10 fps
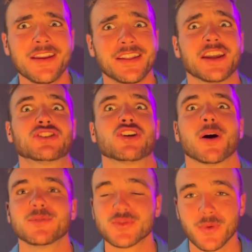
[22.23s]
Nick
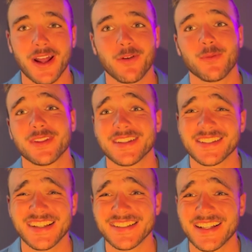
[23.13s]
Chubb just went out with a
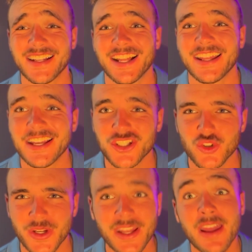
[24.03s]
season ending knee
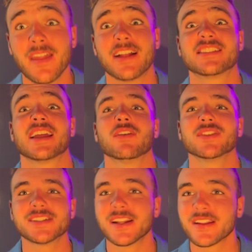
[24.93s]
injury. That's
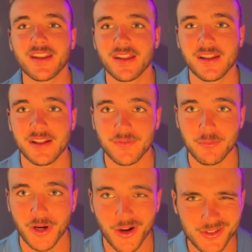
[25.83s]
devastating to the Cleveland
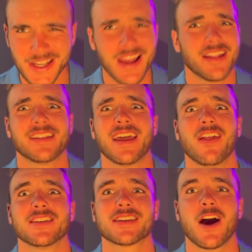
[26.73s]
Browns. The
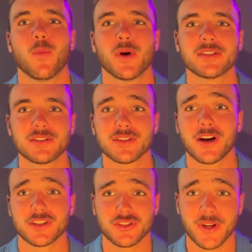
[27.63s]
Dallas Cowboys just
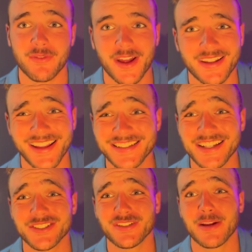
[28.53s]
lost Trevon Diggs
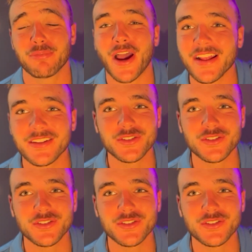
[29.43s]
yesterday in practice